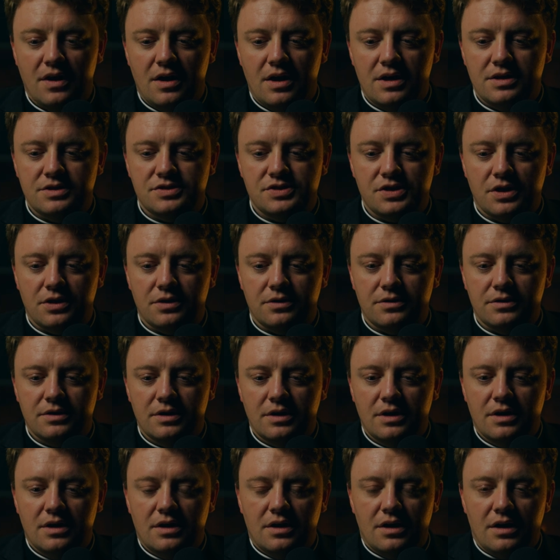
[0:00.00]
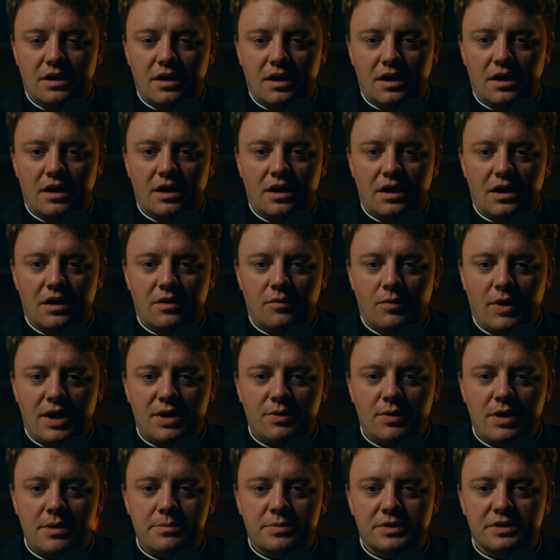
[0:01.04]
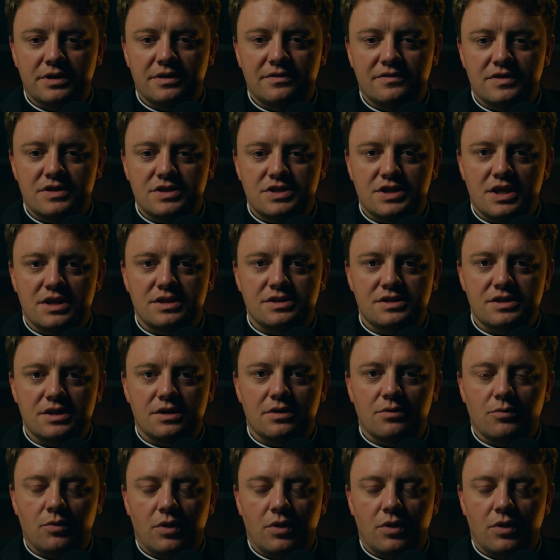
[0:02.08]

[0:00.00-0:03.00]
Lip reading: And so, why do I believe in Gen Z?